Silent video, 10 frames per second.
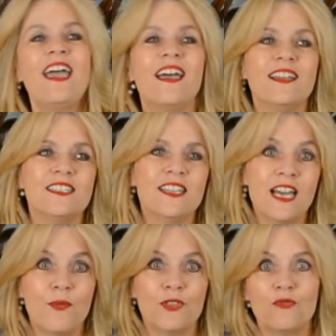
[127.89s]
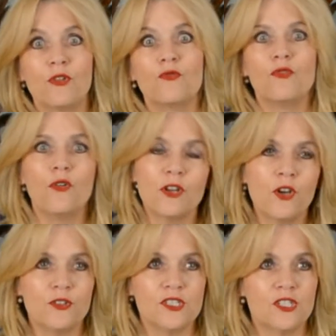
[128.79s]
And then I went through a roller
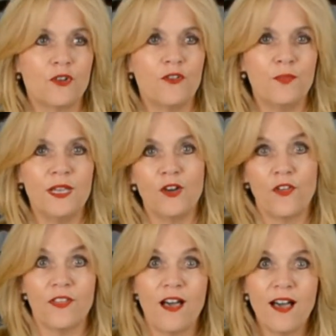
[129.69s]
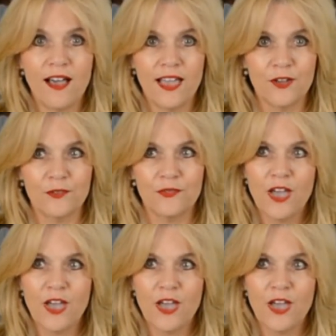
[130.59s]
coaster of being on the high